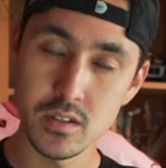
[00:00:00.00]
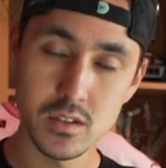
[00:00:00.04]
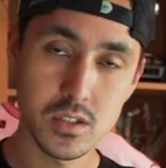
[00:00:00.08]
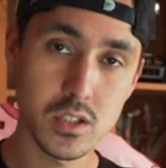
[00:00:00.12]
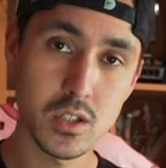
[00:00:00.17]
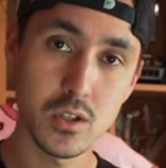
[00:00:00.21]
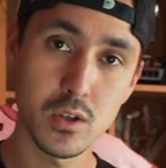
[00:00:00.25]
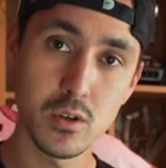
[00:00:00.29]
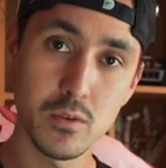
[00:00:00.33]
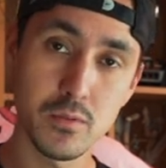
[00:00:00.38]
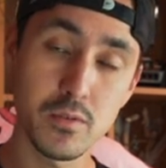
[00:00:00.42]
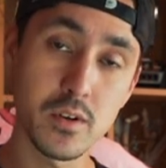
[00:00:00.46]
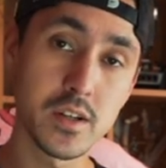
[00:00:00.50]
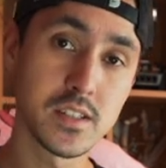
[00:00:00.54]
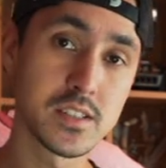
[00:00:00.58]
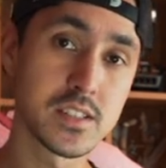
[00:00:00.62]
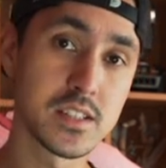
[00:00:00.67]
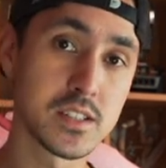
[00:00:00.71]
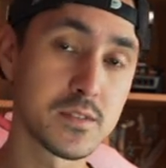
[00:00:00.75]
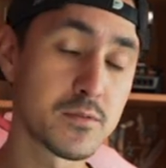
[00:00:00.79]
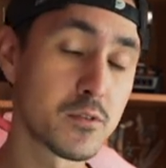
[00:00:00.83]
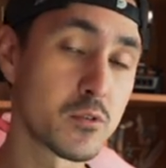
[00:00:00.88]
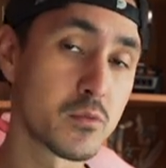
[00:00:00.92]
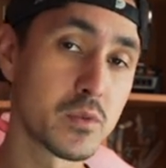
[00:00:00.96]
So for
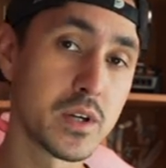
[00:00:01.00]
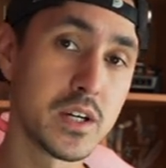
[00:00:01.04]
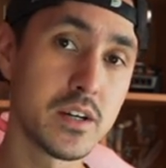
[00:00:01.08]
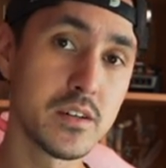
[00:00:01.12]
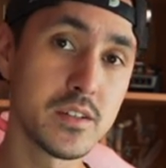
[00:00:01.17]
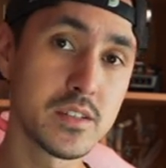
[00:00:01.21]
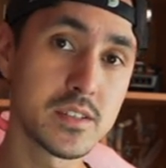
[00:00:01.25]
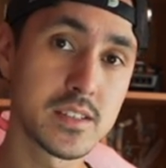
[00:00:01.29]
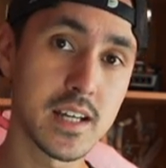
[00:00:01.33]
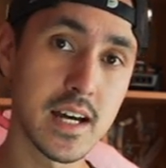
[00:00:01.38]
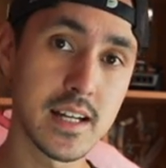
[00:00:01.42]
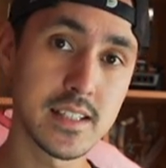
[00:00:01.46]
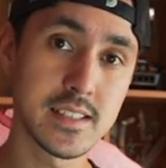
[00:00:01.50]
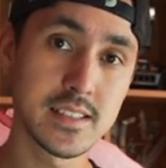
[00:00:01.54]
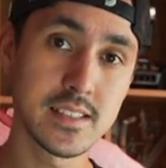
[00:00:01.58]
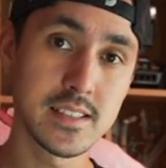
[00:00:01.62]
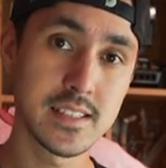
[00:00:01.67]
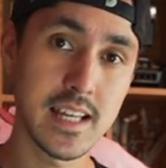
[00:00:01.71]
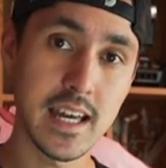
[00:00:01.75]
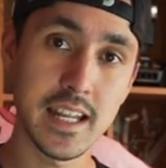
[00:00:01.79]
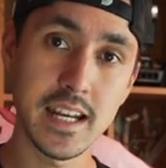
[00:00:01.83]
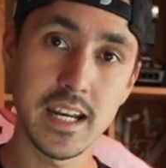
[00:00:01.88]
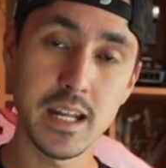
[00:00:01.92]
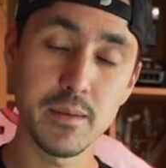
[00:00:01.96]
instance, for Reels, that's
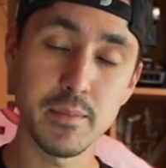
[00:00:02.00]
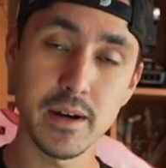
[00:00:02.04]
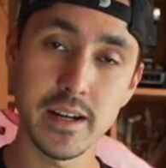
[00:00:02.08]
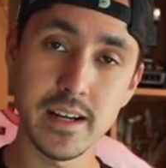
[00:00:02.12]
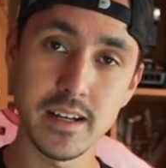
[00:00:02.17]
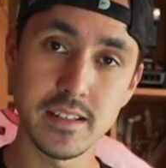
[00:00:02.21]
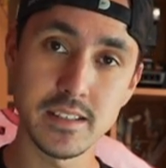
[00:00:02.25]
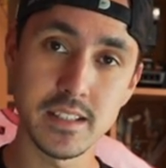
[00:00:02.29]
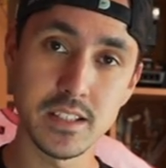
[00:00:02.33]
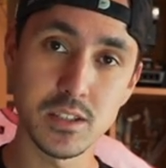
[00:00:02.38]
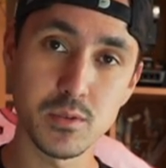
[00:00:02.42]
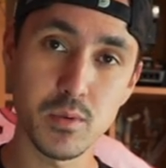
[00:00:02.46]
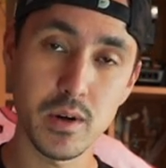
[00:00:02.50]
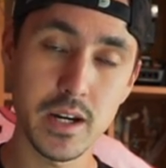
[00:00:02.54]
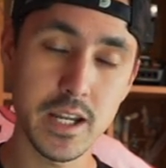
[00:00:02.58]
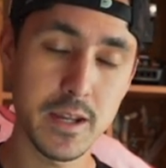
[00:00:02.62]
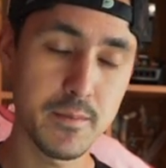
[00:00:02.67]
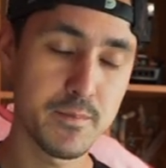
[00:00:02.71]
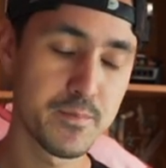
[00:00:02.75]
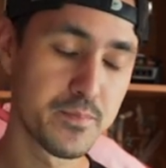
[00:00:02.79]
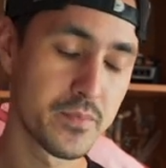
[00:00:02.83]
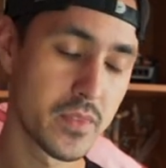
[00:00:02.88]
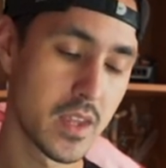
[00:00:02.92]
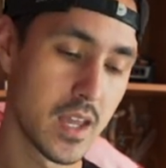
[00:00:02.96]
1080 by 1920.